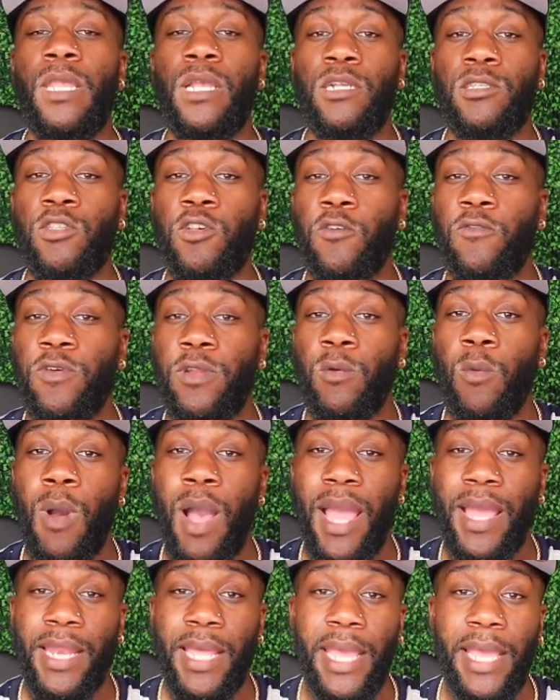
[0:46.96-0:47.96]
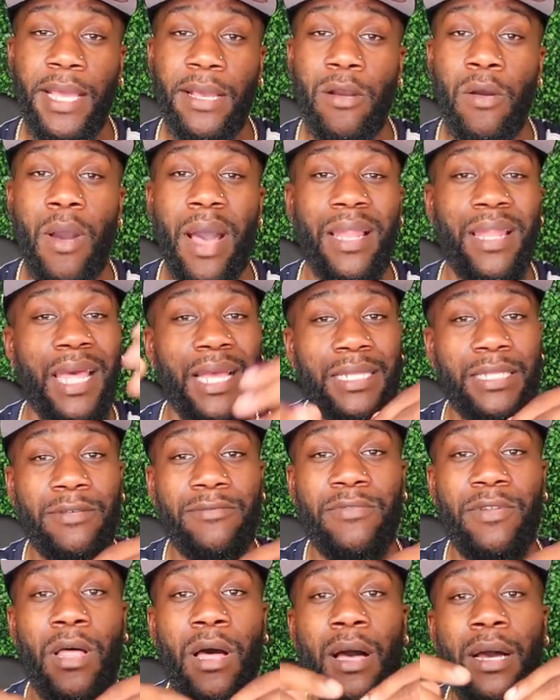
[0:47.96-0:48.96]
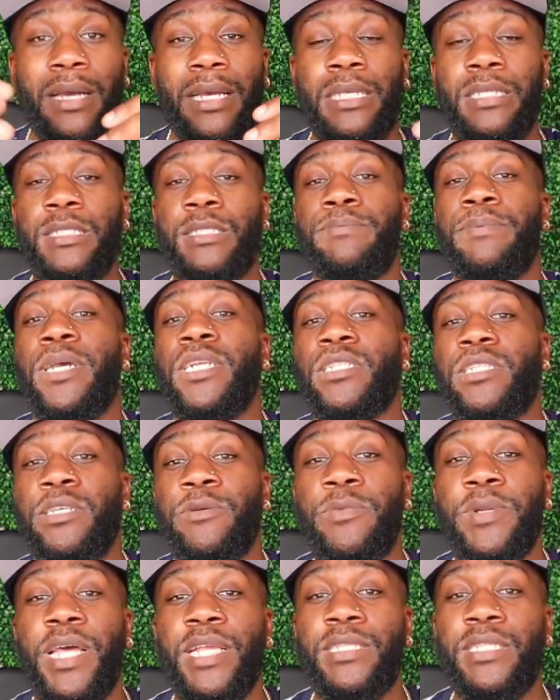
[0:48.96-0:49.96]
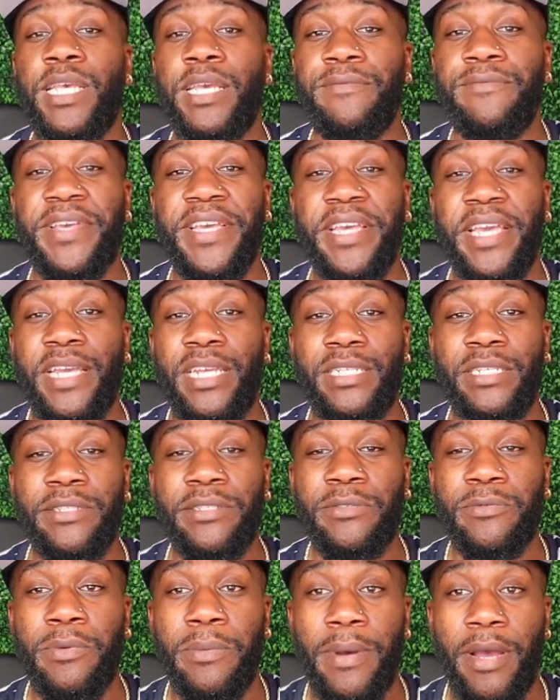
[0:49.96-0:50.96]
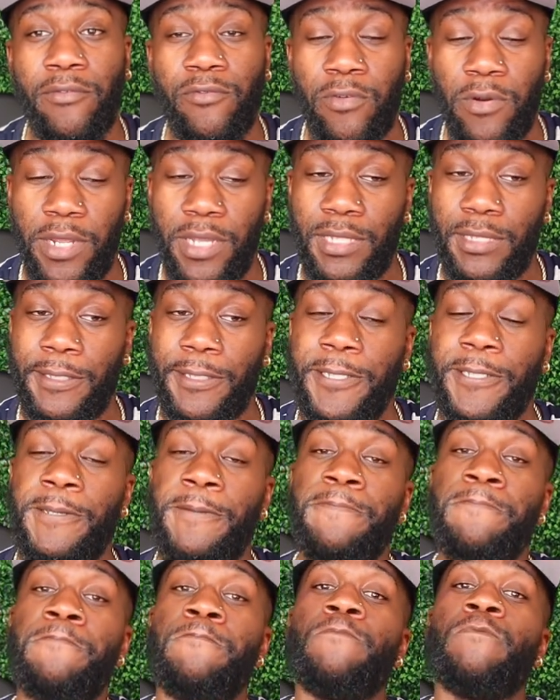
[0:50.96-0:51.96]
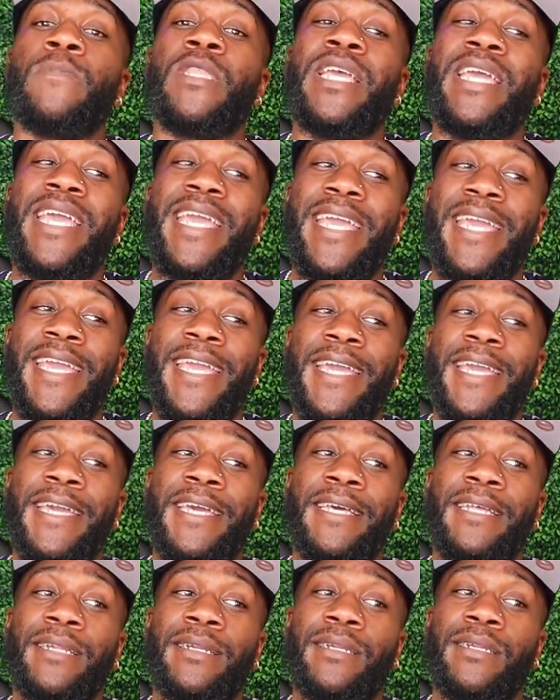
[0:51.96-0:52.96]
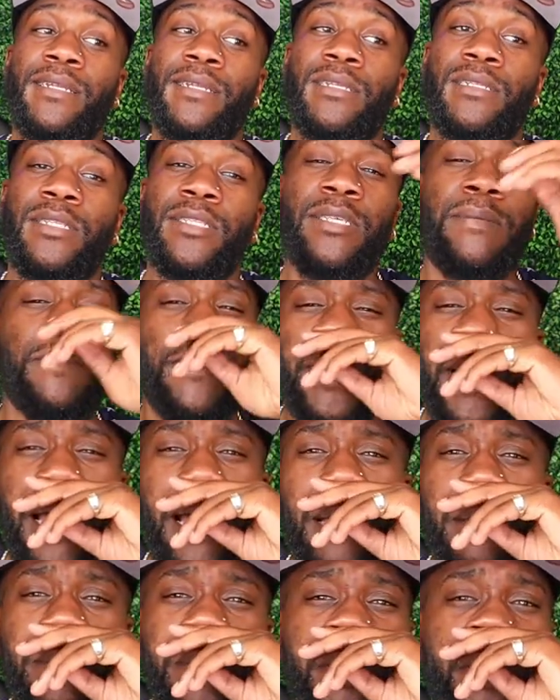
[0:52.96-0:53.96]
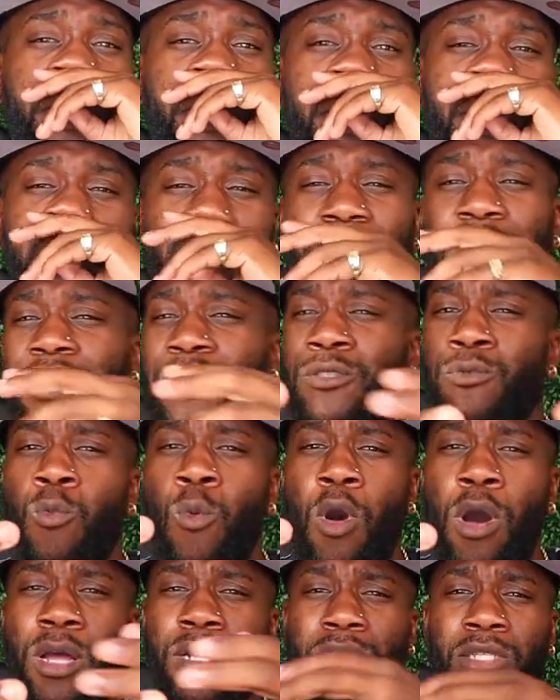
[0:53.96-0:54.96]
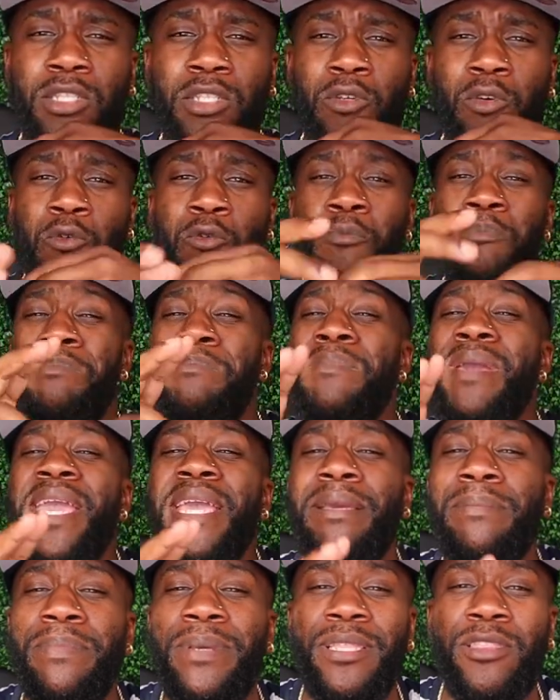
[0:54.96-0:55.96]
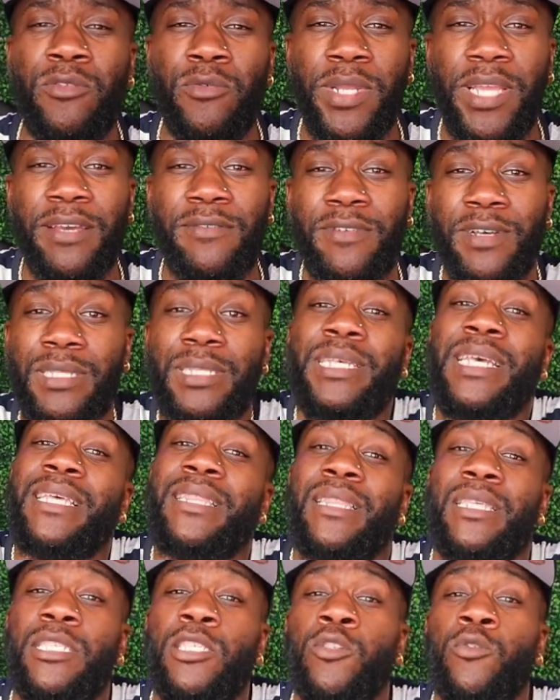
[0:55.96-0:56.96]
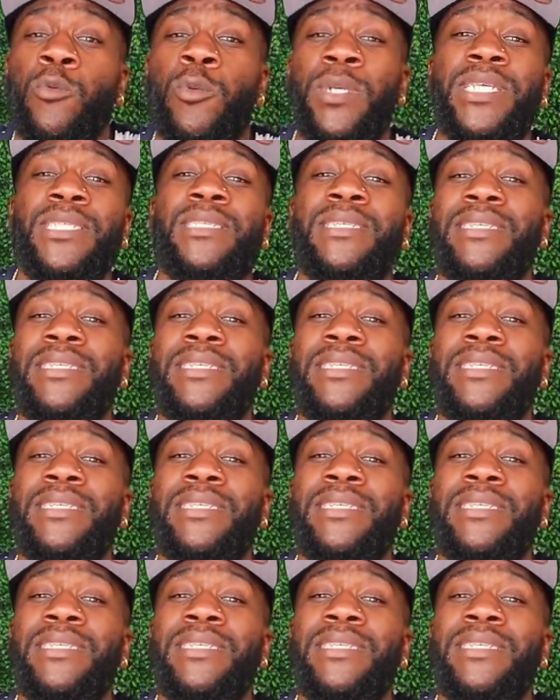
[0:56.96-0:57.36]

So for the wide angle, I like to vlog, especially when I take vacations with my friends. And sometimes it's just one, two, maybe three of us have to squeeze